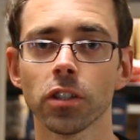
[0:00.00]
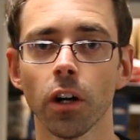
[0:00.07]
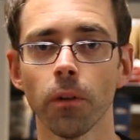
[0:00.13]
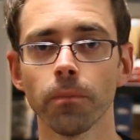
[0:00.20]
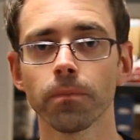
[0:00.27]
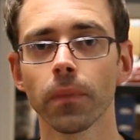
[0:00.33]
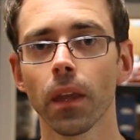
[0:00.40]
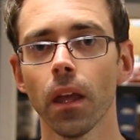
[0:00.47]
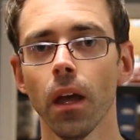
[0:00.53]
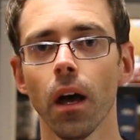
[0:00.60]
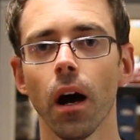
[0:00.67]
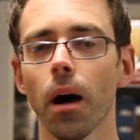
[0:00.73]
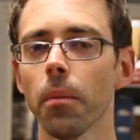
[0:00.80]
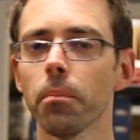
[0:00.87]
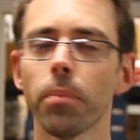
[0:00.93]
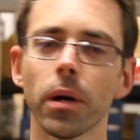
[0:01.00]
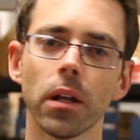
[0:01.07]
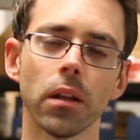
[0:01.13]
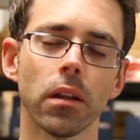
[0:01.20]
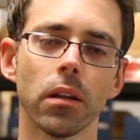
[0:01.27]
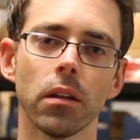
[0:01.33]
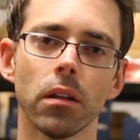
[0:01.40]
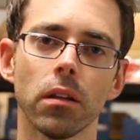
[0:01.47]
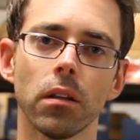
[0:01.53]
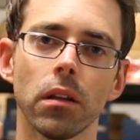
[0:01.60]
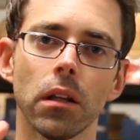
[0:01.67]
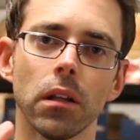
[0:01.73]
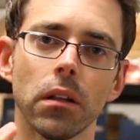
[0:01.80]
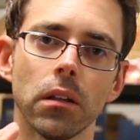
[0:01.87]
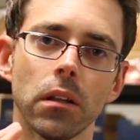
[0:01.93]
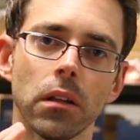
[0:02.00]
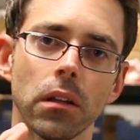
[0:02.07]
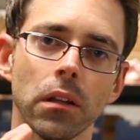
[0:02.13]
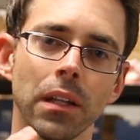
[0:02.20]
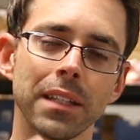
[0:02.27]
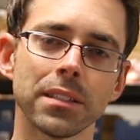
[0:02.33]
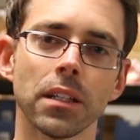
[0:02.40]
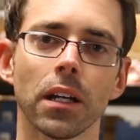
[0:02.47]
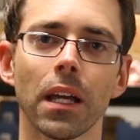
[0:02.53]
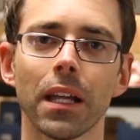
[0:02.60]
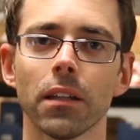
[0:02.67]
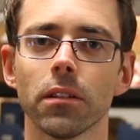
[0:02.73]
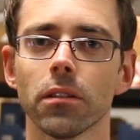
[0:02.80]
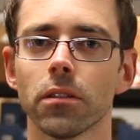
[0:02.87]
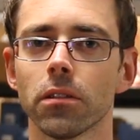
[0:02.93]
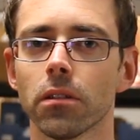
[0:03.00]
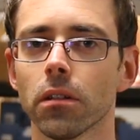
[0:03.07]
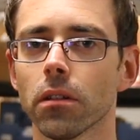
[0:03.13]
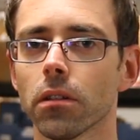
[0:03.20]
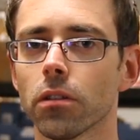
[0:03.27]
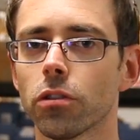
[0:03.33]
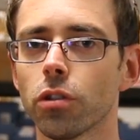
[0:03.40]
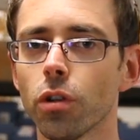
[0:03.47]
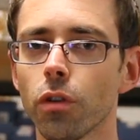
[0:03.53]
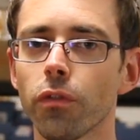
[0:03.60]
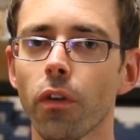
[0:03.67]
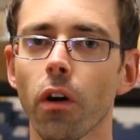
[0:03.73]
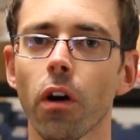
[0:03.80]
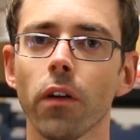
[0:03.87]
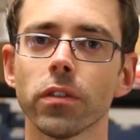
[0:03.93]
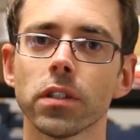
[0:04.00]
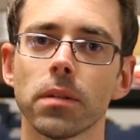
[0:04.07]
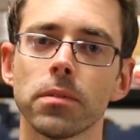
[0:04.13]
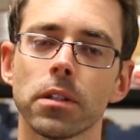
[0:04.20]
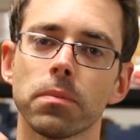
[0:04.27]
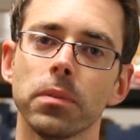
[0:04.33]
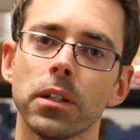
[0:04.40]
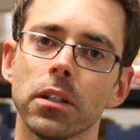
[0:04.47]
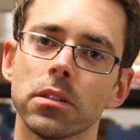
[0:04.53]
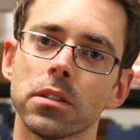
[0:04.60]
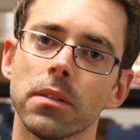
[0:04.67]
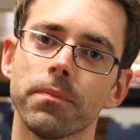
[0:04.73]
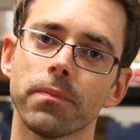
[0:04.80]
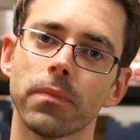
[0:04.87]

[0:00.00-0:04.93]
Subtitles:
So, but let's not get too far off subject, because